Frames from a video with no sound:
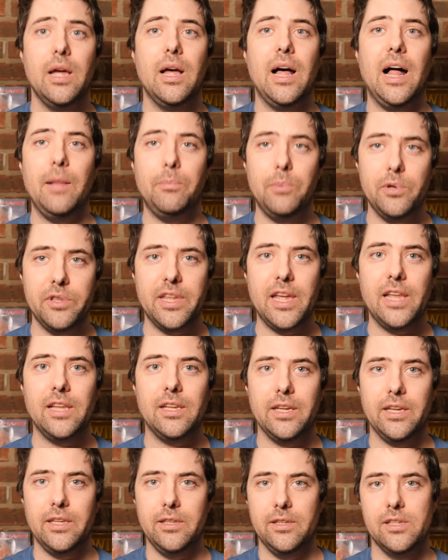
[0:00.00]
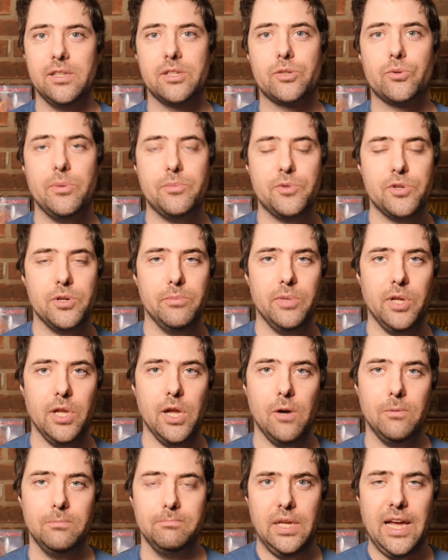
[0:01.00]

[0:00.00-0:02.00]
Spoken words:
I'll put that link in the description below.